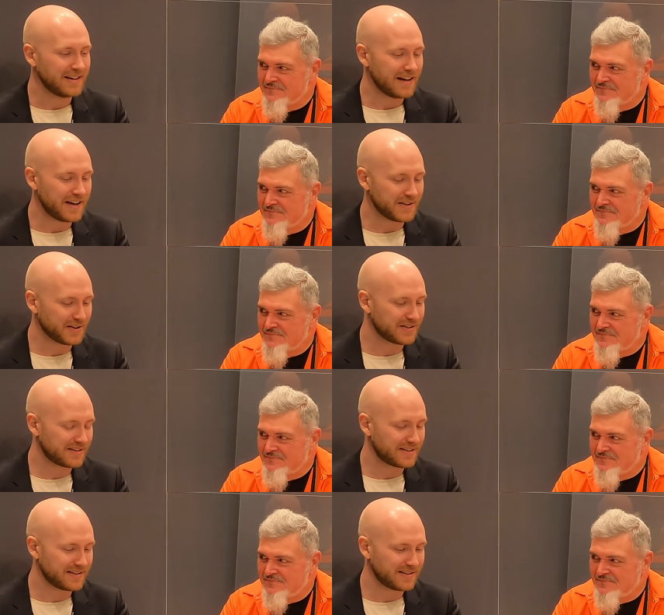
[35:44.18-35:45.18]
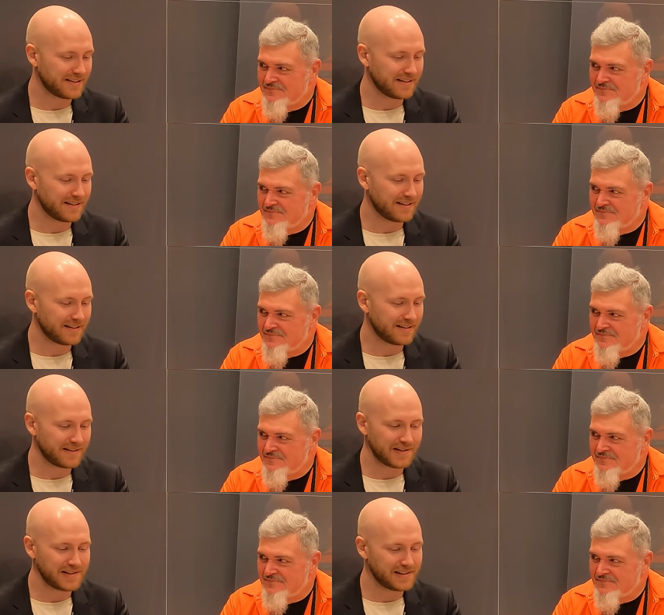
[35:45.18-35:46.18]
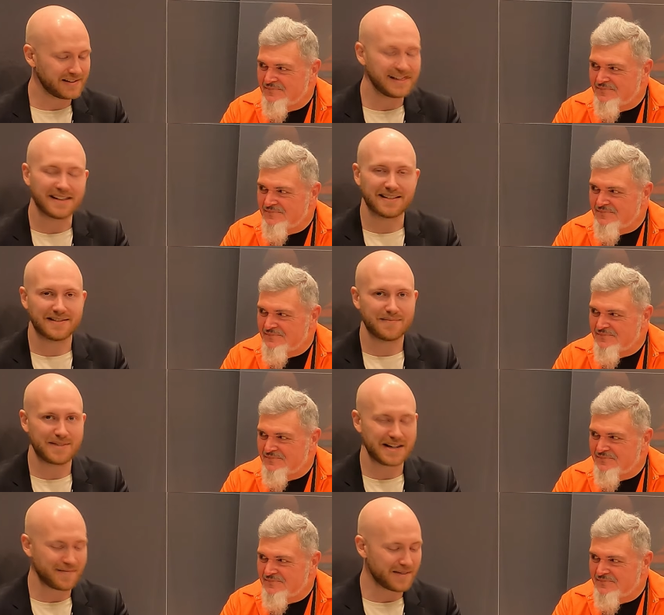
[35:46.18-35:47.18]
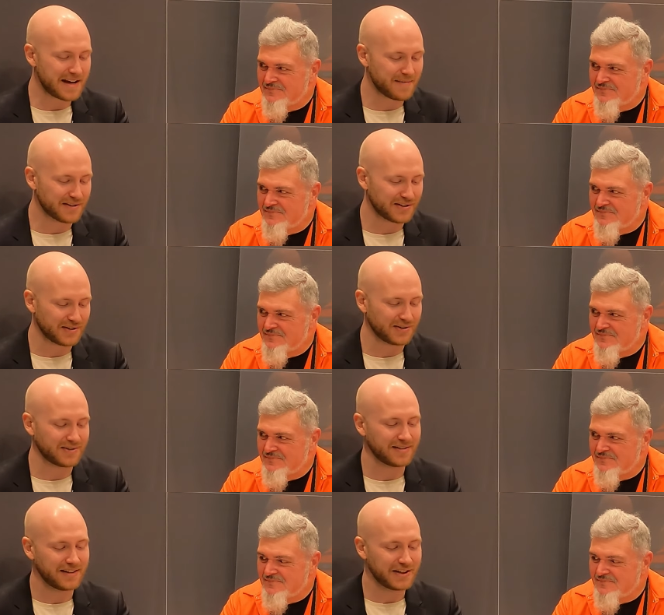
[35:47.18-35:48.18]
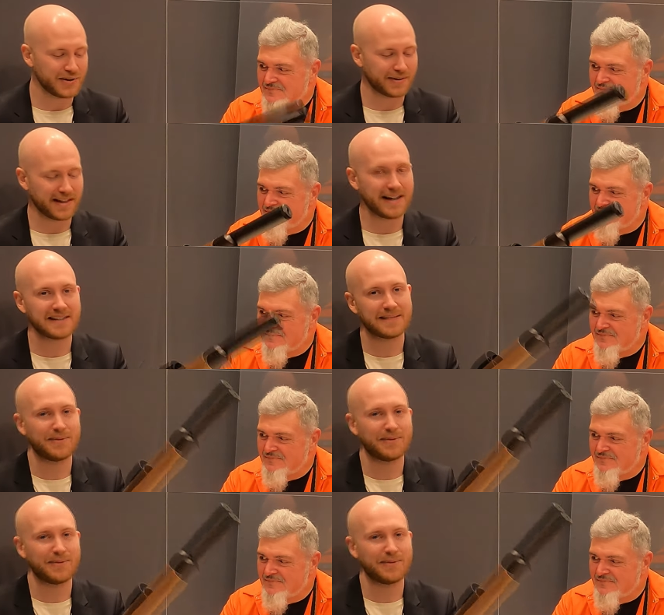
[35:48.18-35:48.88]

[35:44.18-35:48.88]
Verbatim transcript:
Speaker 1: and just yeah, but be able to utilize the